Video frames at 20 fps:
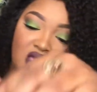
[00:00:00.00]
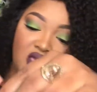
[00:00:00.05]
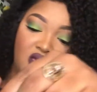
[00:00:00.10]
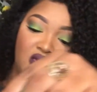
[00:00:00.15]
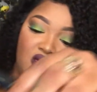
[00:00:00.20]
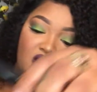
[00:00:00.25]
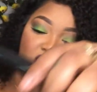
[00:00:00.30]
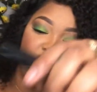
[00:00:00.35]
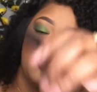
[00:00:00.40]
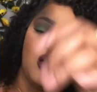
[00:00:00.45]
Yo,
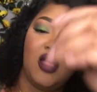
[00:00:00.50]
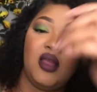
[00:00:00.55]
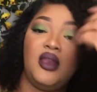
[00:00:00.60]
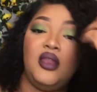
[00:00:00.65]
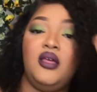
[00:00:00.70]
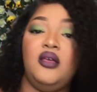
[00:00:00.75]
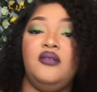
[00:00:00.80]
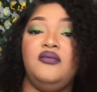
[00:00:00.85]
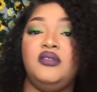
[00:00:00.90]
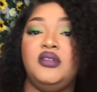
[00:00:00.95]
I
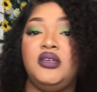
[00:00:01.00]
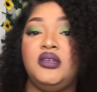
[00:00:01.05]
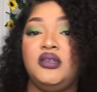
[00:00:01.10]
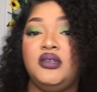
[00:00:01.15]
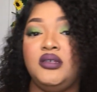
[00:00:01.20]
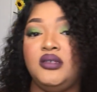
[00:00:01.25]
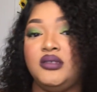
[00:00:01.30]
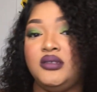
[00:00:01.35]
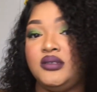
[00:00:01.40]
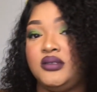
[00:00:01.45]
love
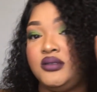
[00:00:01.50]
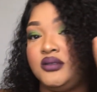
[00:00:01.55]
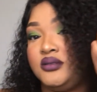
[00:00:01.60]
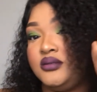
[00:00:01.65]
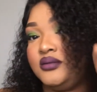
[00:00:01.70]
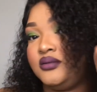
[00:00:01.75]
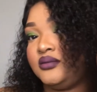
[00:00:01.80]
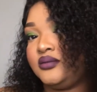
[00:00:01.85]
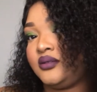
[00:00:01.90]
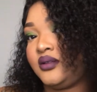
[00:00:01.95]
these.
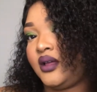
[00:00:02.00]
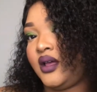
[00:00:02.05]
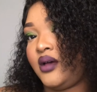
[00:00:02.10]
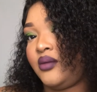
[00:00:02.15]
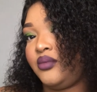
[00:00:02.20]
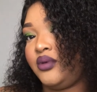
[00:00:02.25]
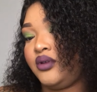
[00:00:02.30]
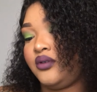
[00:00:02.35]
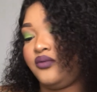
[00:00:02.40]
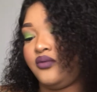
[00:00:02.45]
How
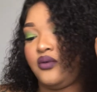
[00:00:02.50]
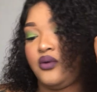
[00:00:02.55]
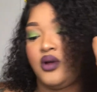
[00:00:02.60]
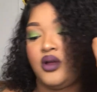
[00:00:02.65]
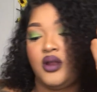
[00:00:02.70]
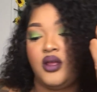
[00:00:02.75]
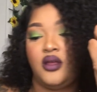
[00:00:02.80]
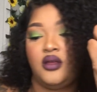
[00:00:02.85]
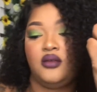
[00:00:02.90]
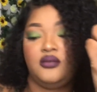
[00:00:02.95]
beautiful are
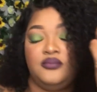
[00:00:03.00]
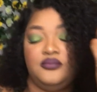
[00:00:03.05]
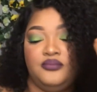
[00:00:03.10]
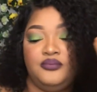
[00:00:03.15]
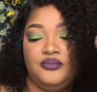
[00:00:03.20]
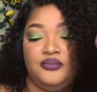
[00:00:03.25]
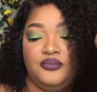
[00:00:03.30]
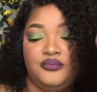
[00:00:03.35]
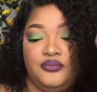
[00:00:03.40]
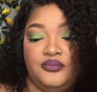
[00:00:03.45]

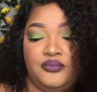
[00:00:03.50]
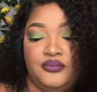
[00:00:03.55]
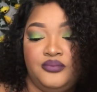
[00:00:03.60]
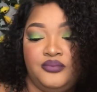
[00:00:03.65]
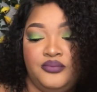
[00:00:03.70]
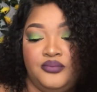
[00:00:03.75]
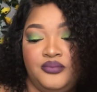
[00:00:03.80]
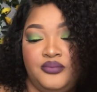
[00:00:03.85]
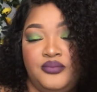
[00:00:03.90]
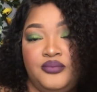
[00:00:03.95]

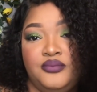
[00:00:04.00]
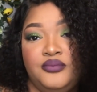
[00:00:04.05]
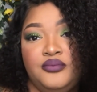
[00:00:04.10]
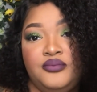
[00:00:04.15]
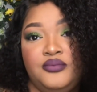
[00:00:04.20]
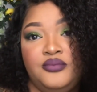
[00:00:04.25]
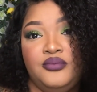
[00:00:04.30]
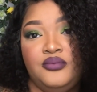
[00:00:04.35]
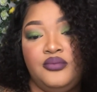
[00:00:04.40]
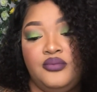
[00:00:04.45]
they?
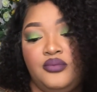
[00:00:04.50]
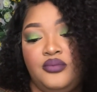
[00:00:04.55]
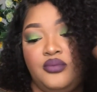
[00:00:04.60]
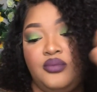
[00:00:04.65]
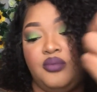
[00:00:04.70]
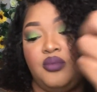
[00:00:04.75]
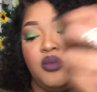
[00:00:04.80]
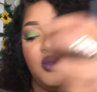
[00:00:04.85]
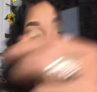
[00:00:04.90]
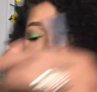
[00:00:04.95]

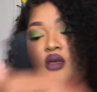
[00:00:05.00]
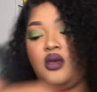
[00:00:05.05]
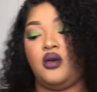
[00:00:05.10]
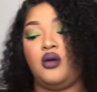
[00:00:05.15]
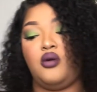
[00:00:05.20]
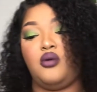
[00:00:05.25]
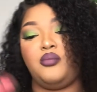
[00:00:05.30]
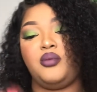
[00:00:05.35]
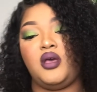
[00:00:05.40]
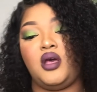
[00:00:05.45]
I
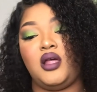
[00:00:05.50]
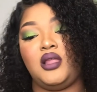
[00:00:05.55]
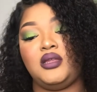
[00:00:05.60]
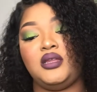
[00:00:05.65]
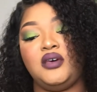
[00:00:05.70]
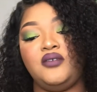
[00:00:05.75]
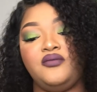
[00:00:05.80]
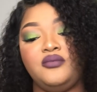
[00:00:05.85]
hope y'all